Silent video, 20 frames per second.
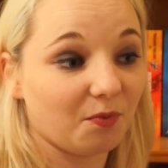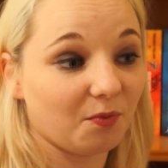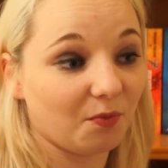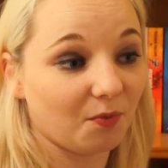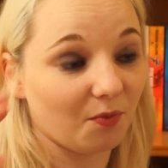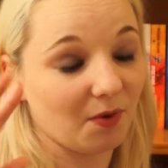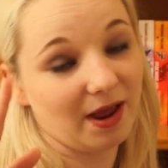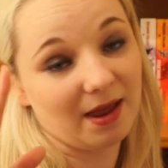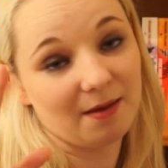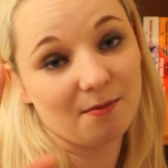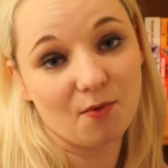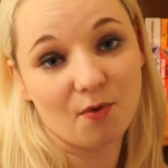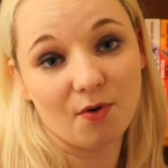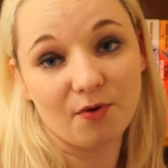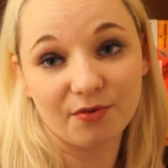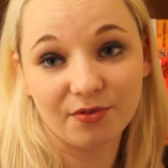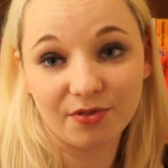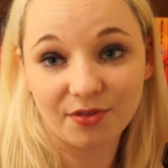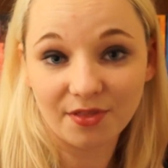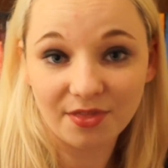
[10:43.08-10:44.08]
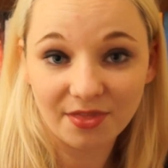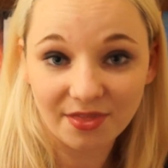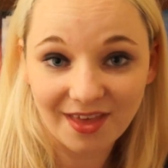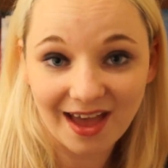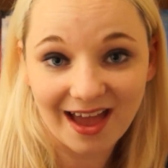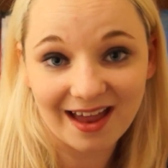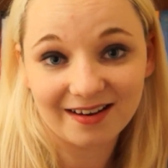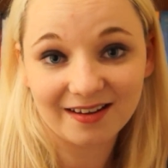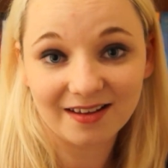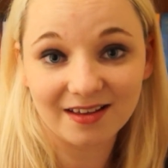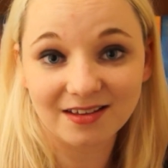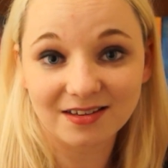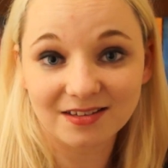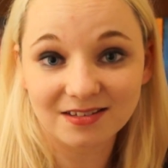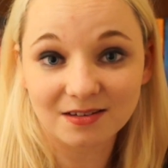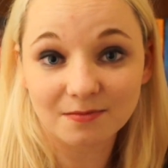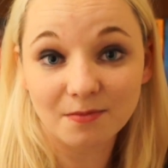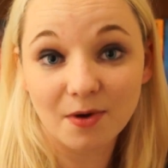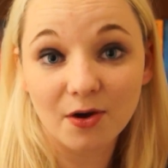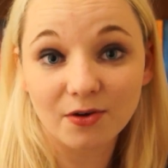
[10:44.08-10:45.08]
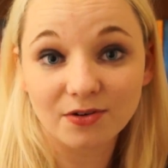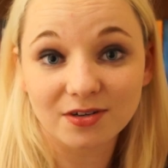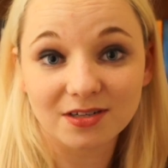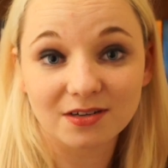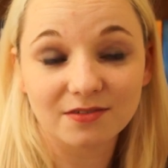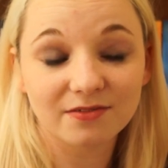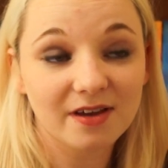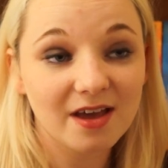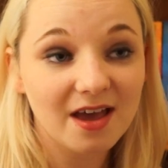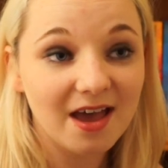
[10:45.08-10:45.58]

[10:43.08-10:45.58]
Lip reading: way more than that as a motive.